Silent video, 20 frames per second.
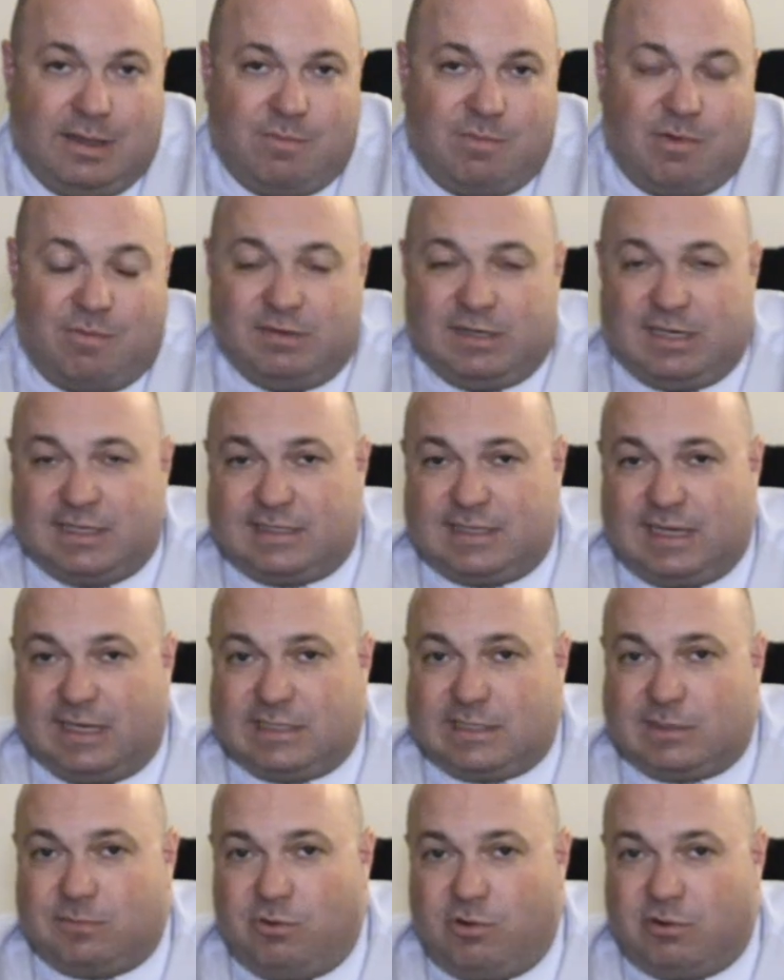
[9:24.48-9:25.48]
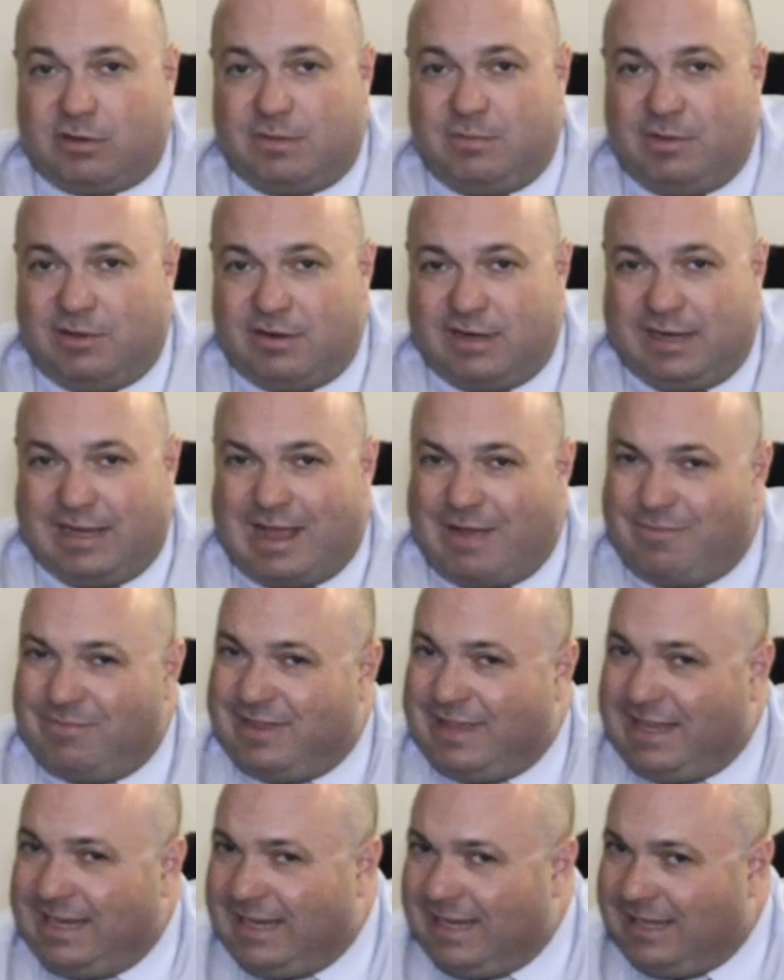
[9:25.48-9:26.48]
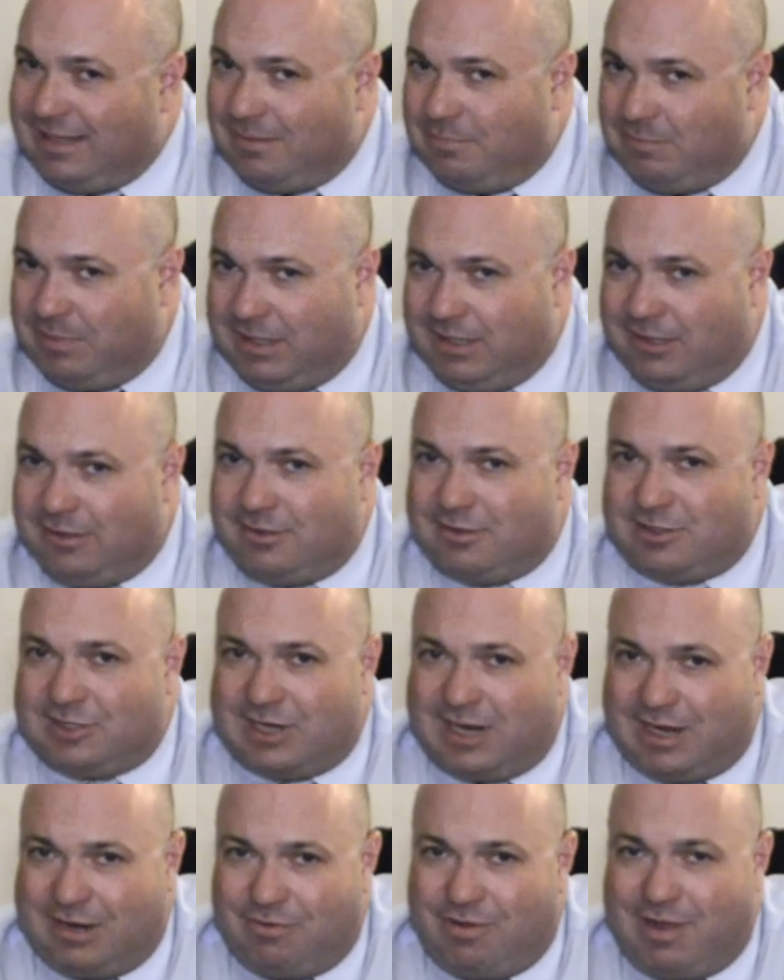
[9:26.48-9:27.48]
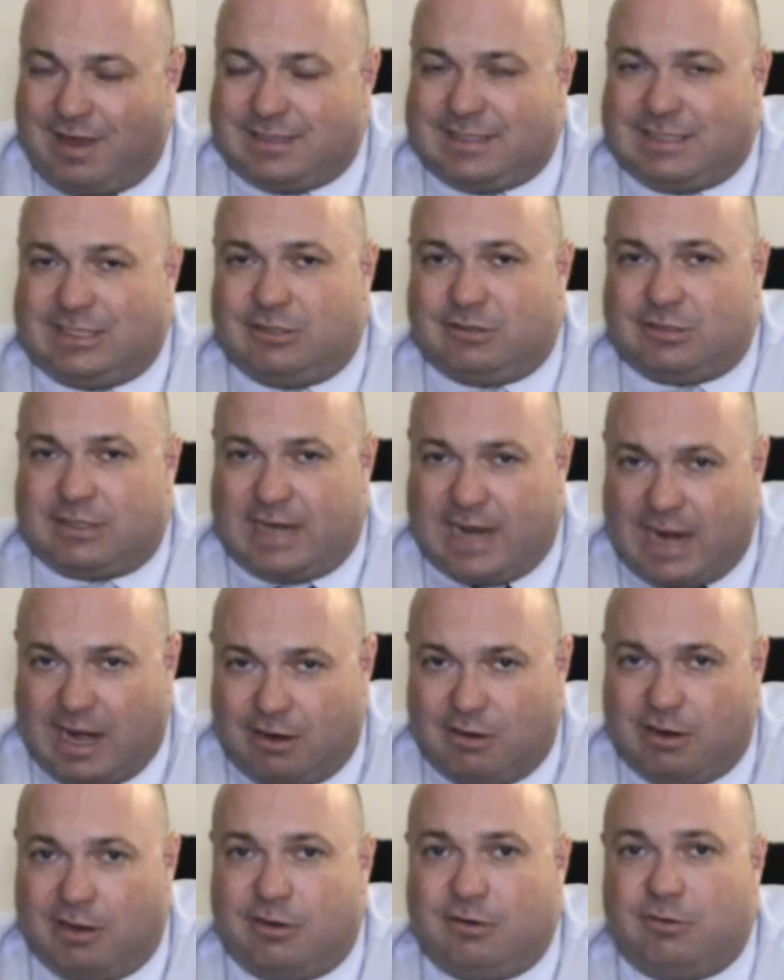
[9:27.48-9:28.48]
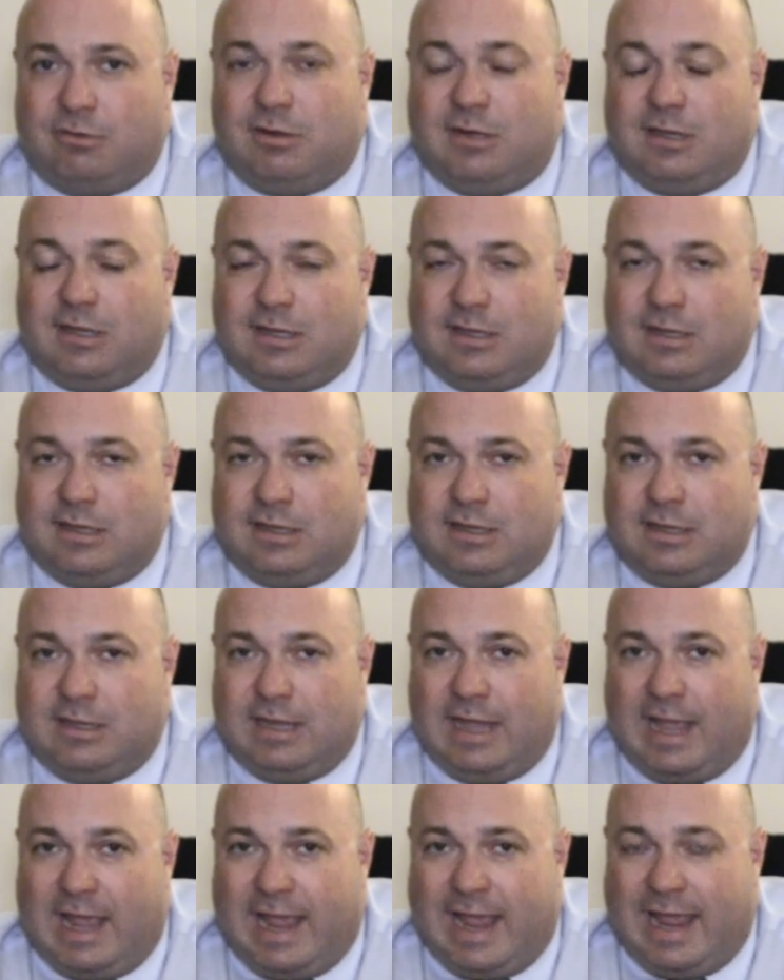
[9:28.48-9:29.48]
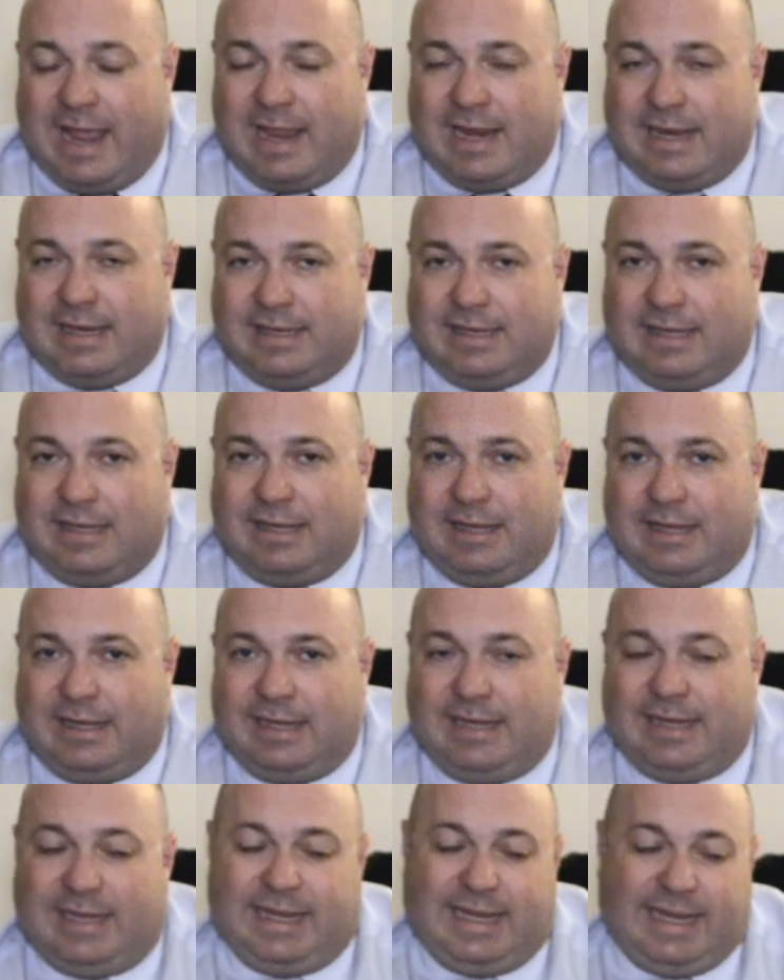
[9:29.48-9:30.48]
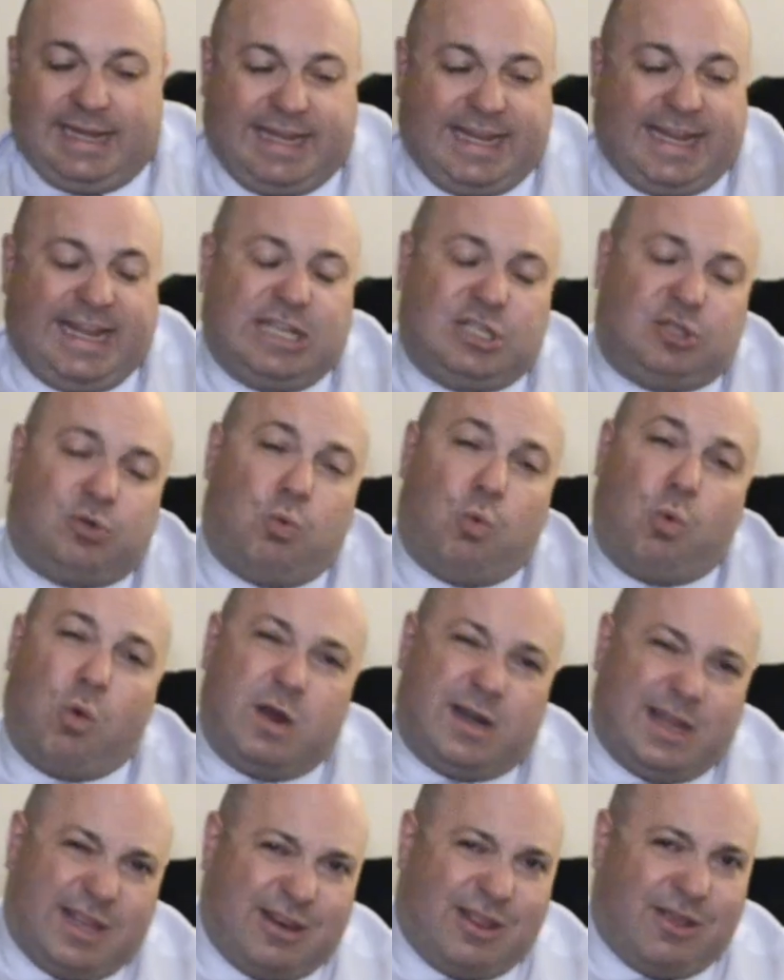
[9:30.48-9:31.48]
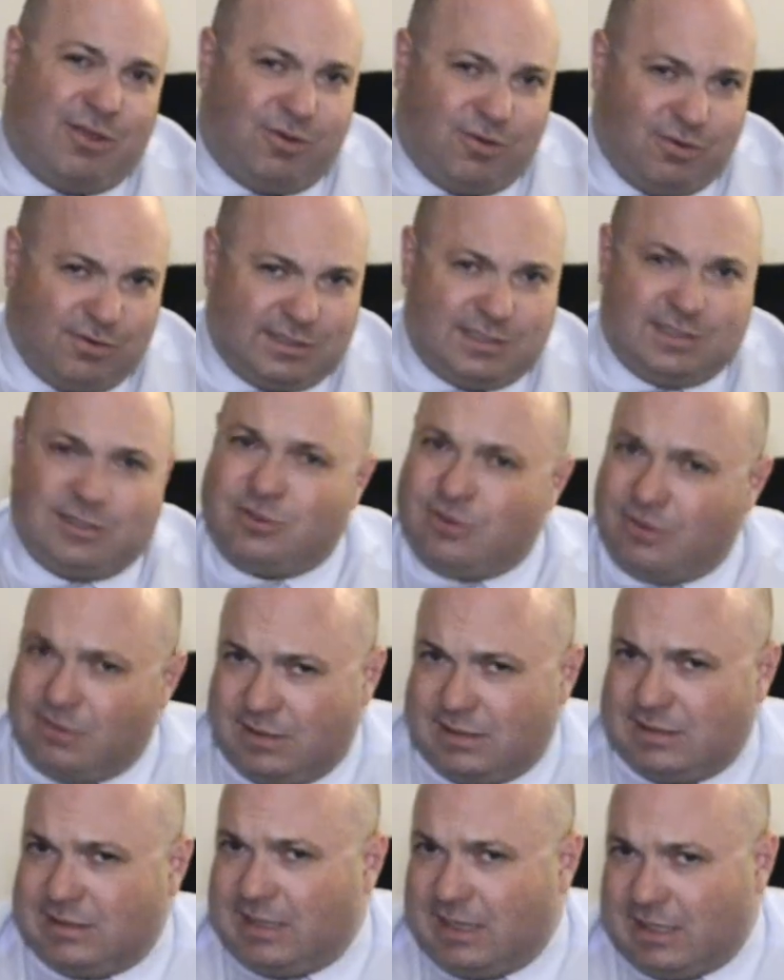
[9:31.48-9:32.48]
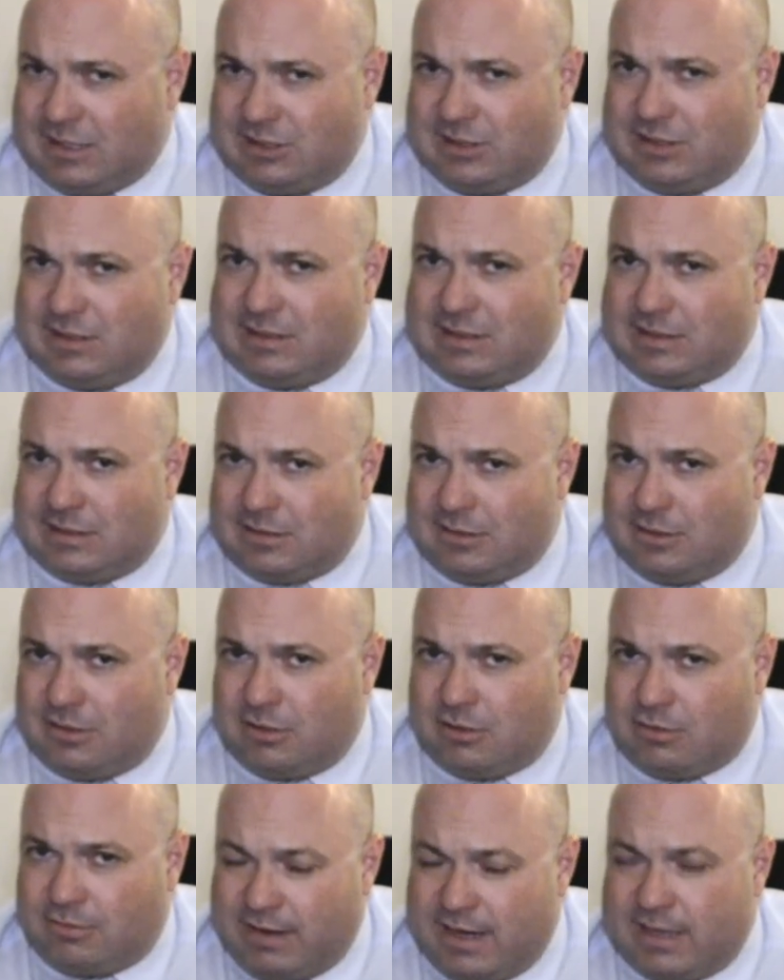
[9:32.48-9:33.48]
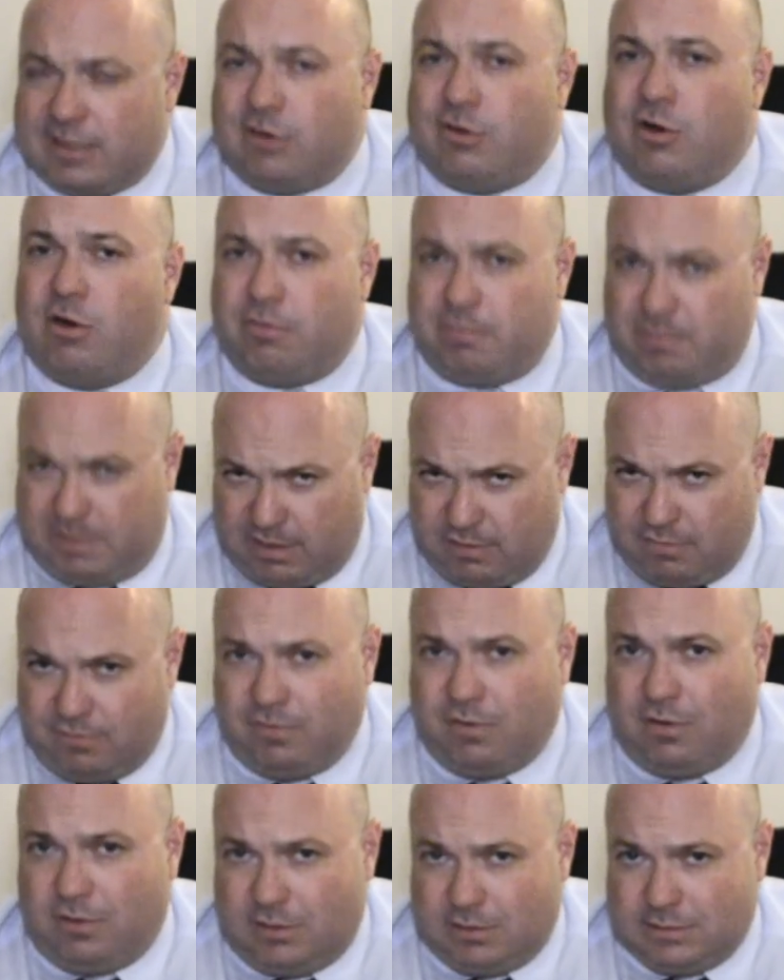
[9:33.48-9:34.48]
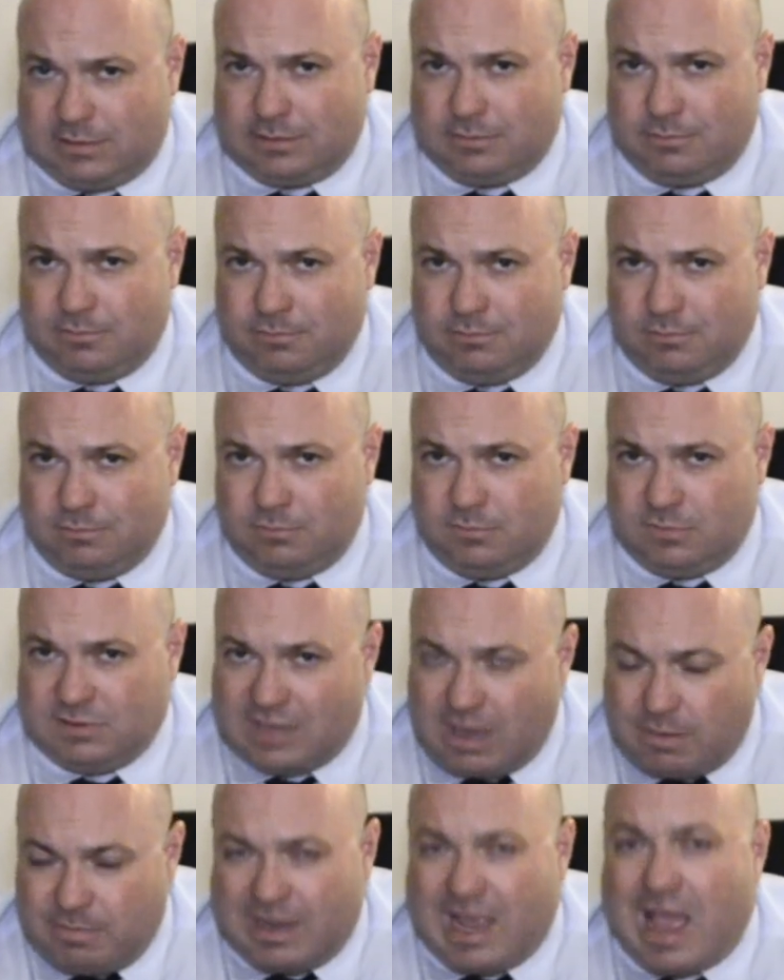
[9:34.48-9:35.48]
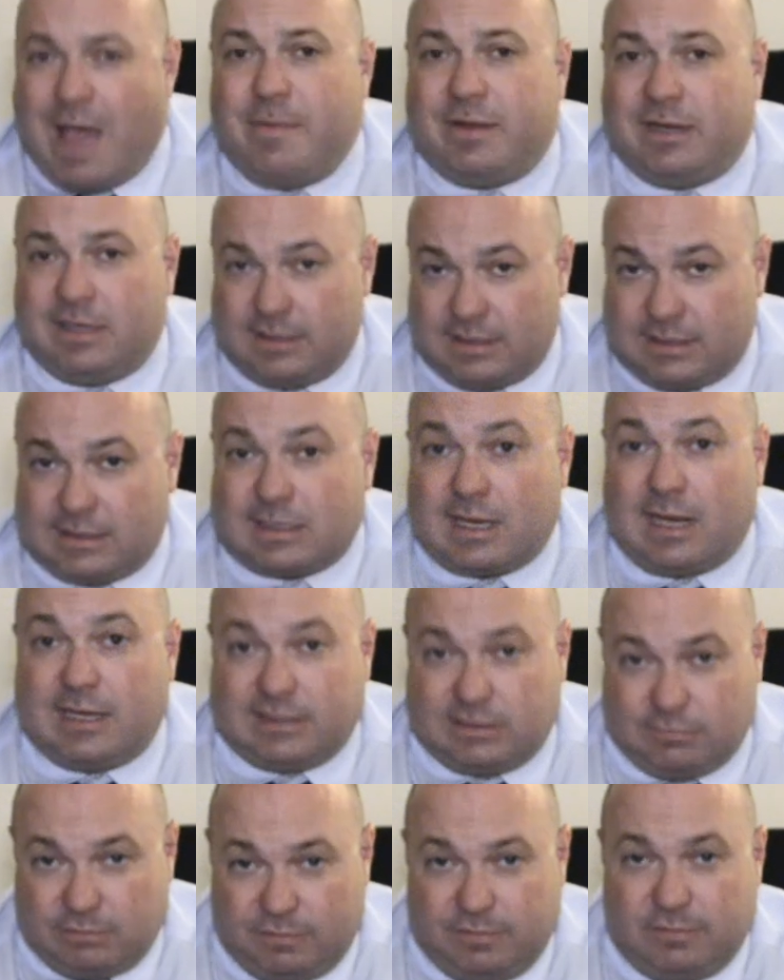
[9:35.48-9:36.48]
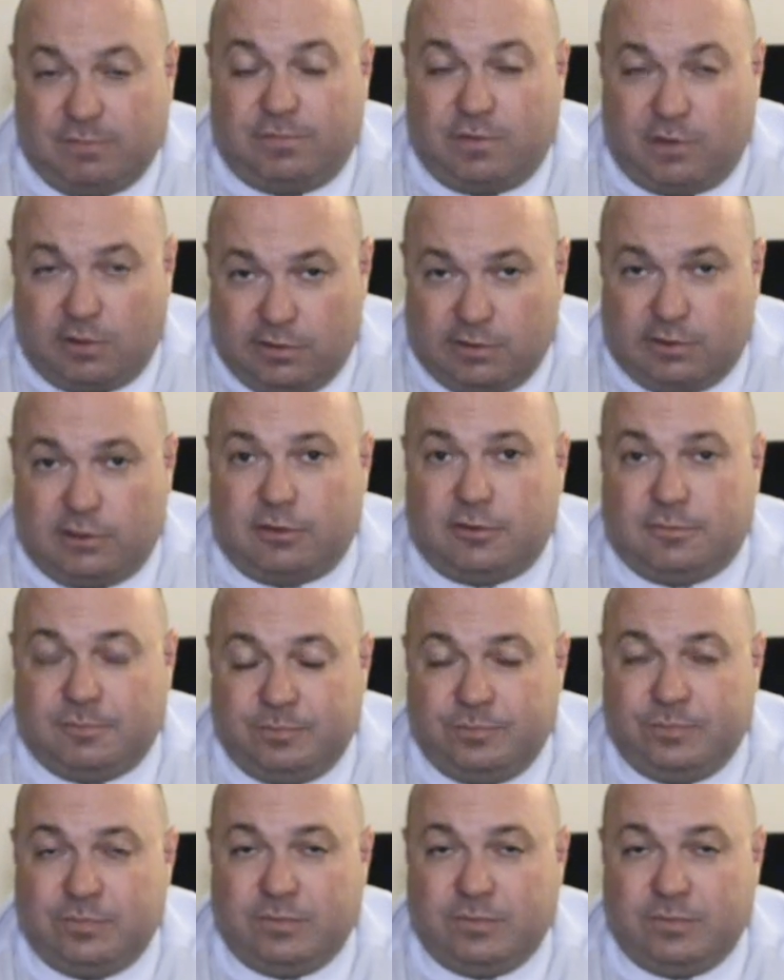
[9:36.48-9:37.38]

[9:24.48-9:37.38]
But when you say small community, I'm thinking Lapeer, Shiawassee, or Caro. And each one of those jurisdictions create their own pitfalls. So I'll be happy to discuss it with you further,